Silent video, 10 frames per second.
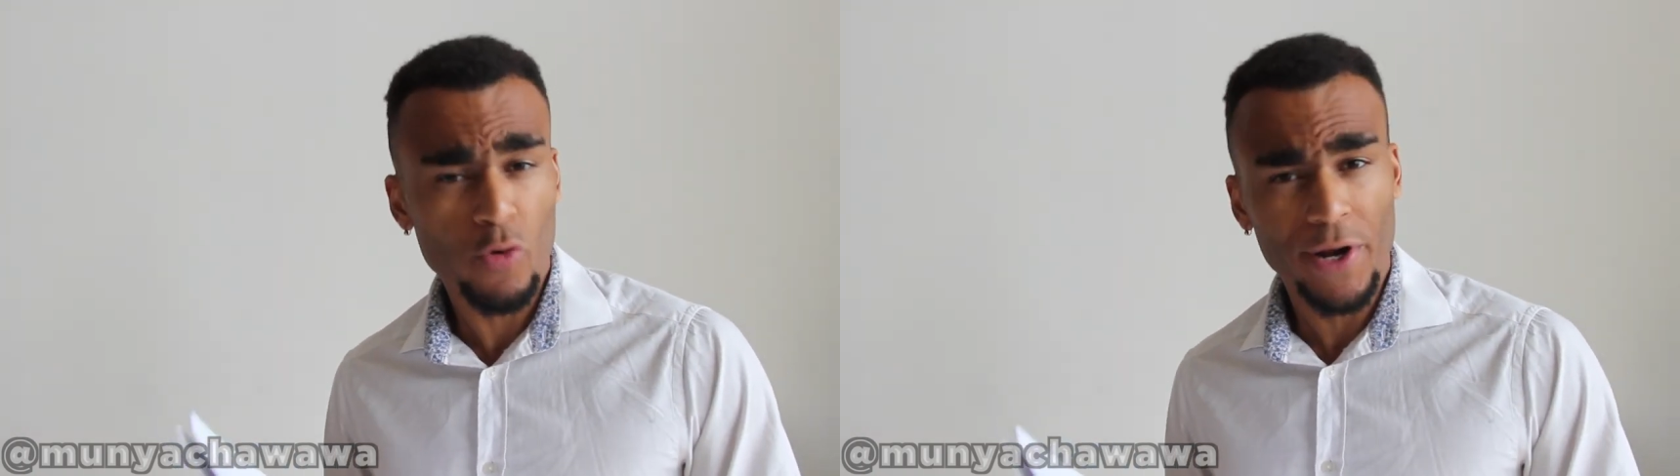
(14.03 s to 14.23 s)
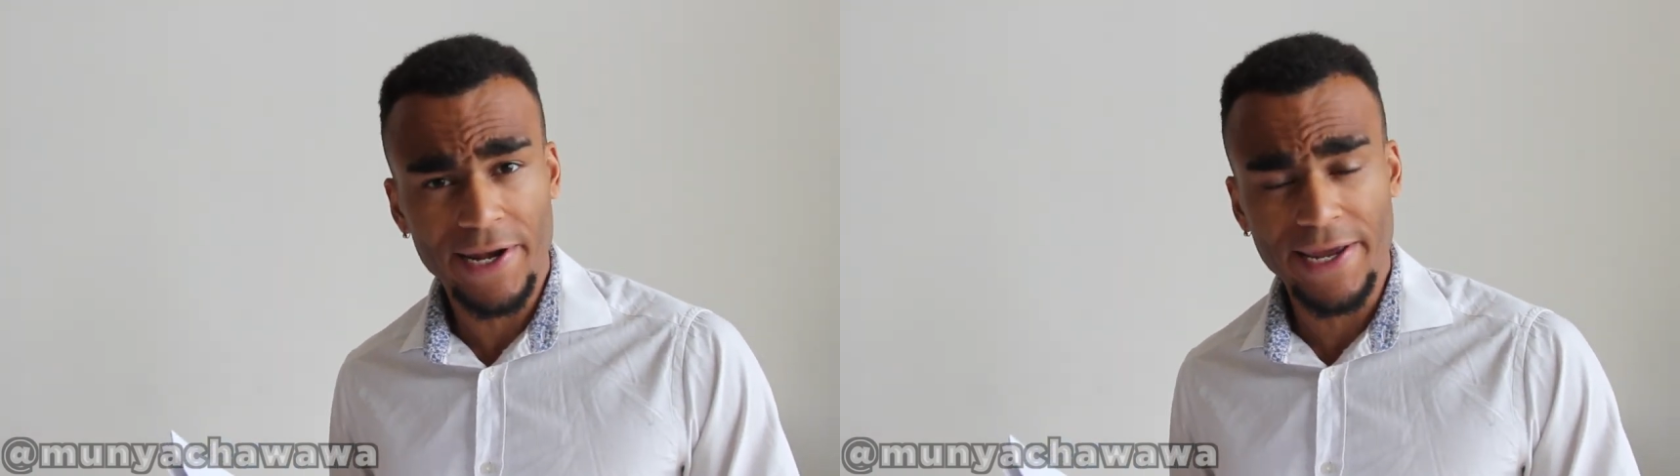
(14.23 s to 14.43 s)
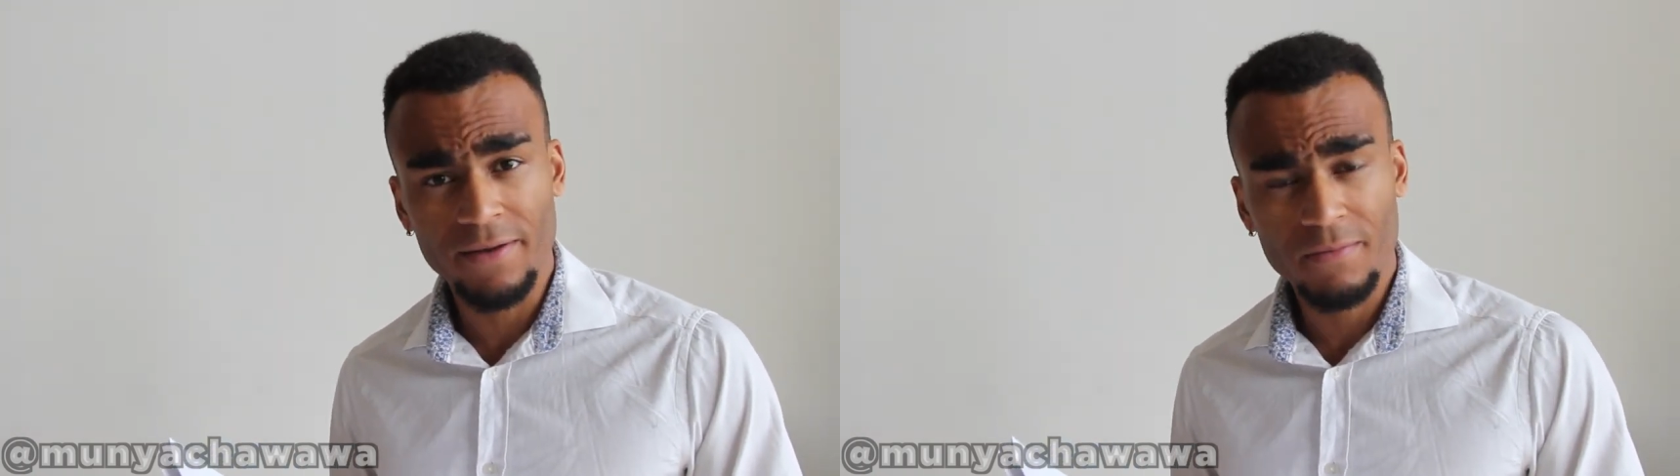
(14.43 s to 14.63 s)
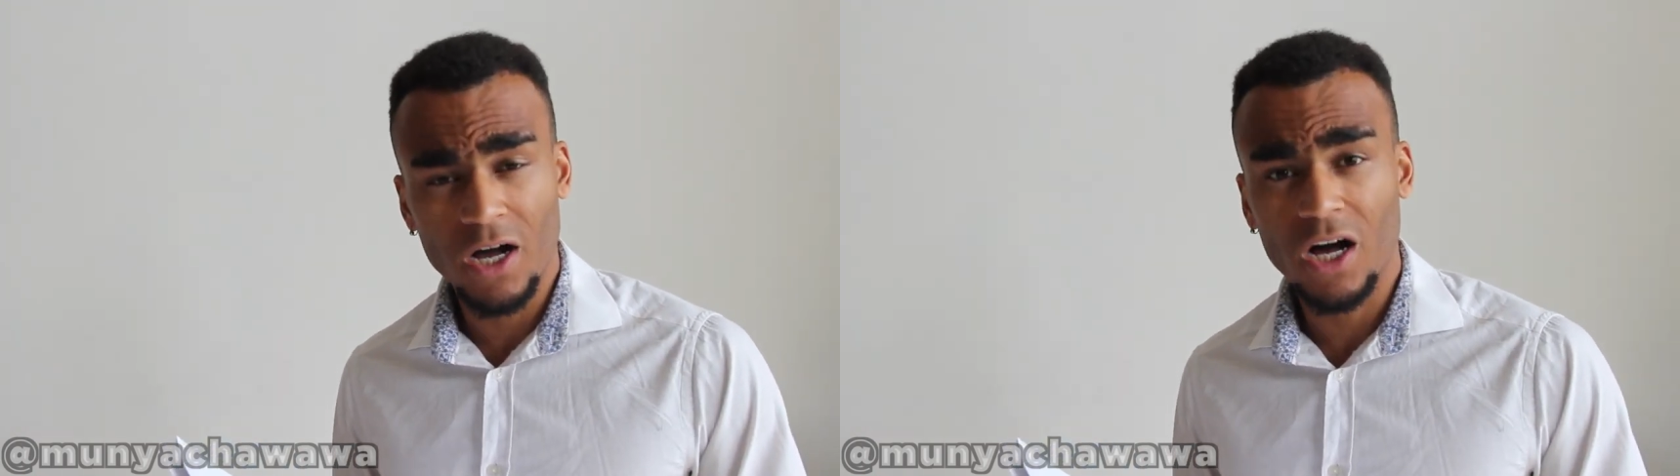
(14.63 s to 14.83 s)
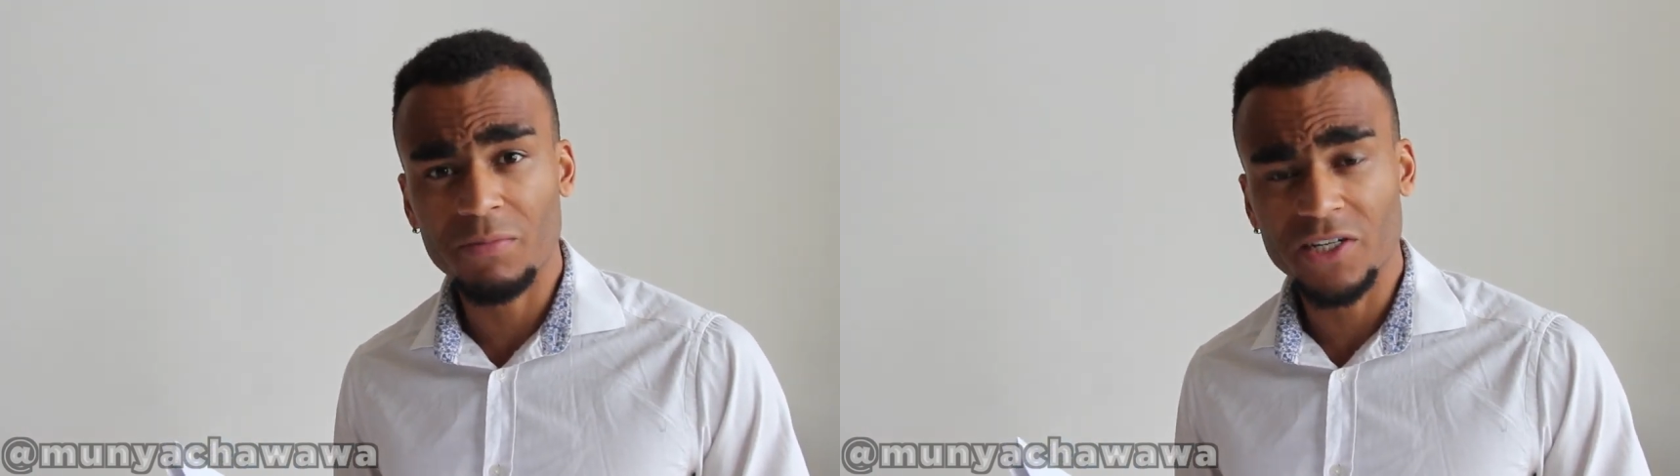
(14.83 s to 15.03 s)
quickly
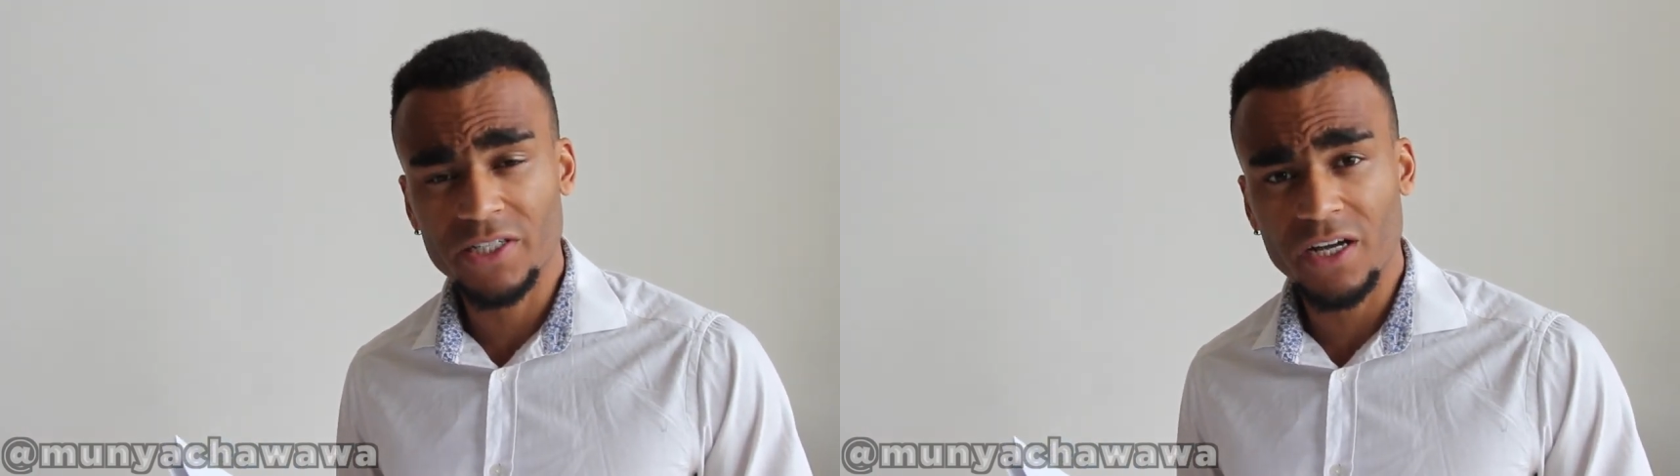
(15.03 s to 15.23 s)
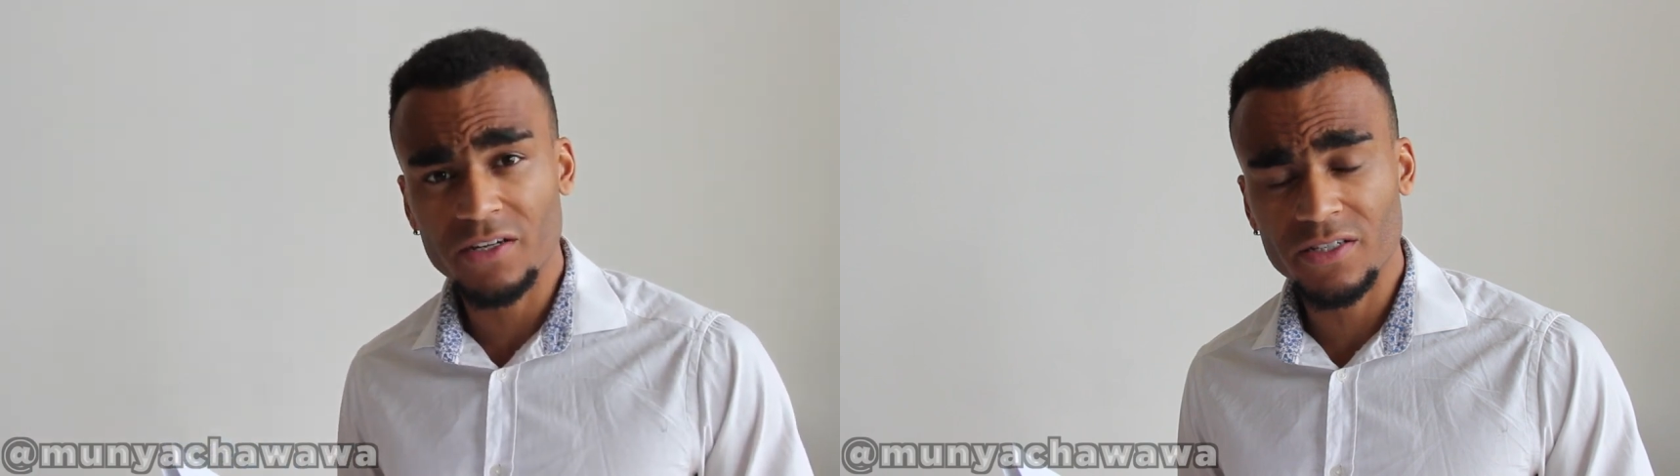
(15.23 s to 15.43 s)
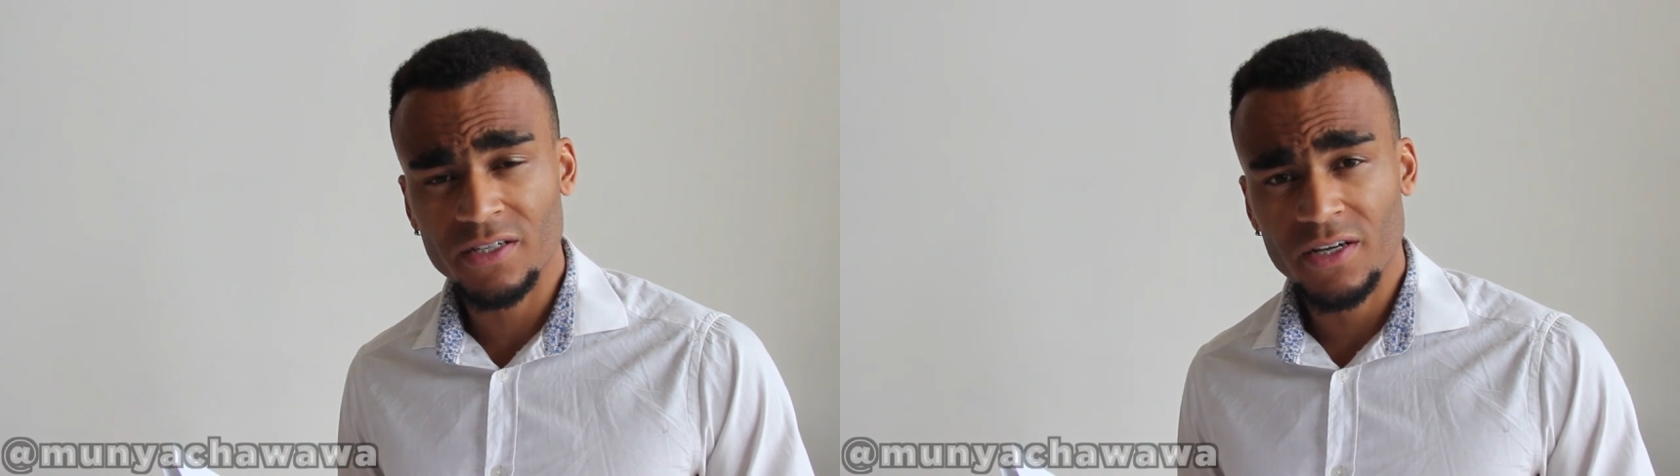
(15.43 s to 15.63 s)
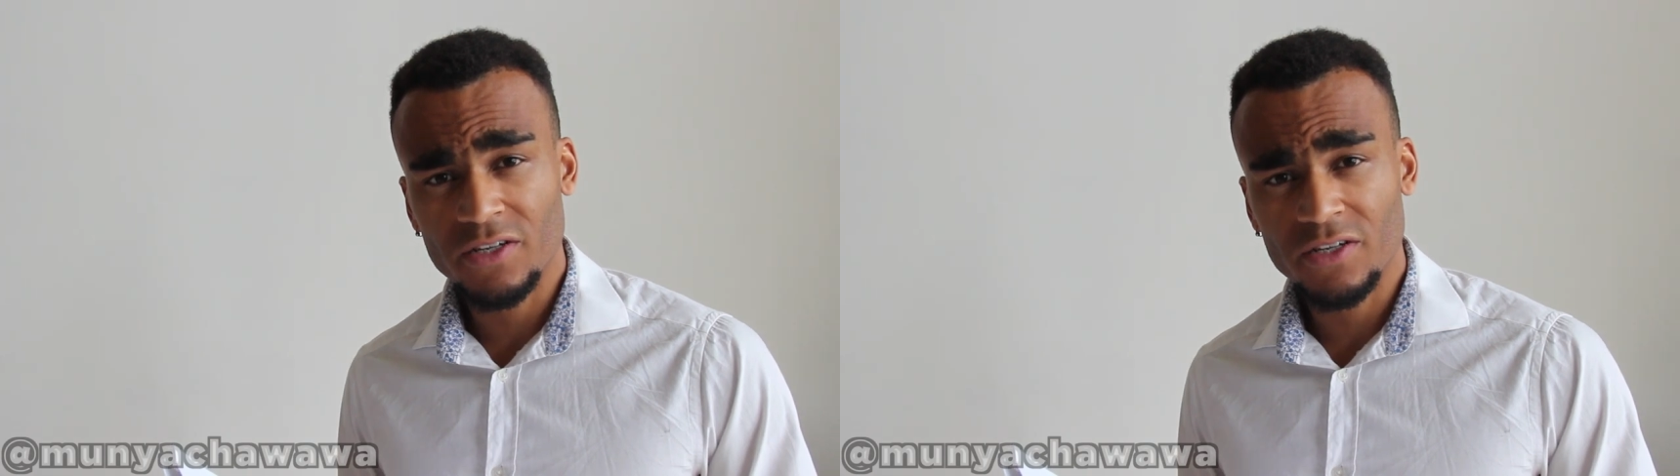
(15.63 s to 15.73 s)
a harmless dance